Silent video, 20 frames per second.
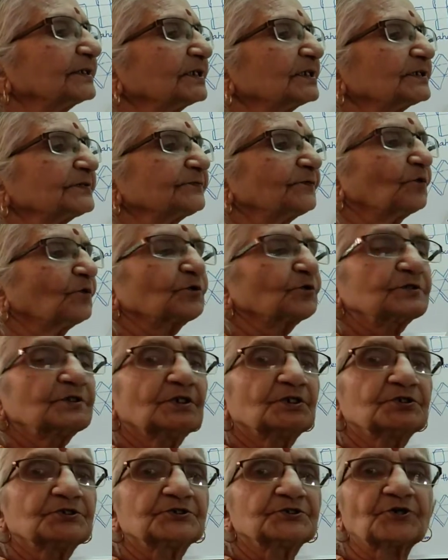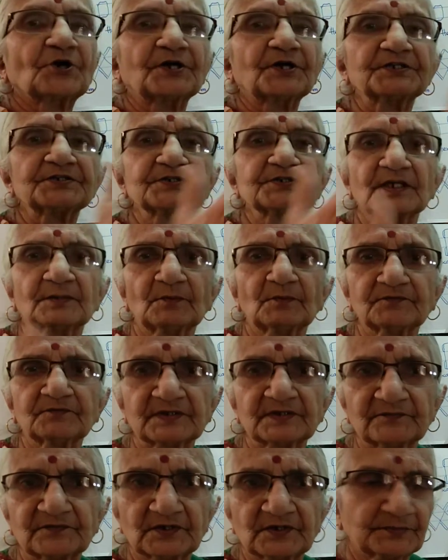these four joints. Some of
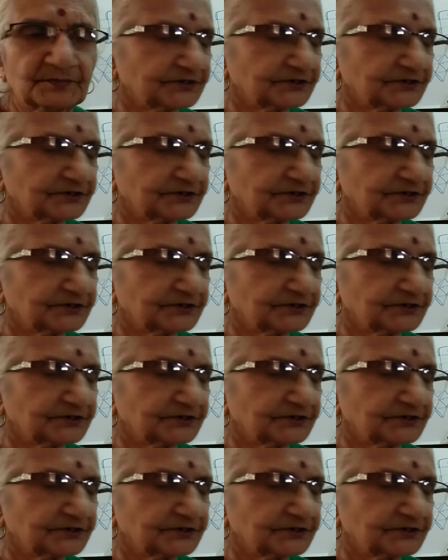them will be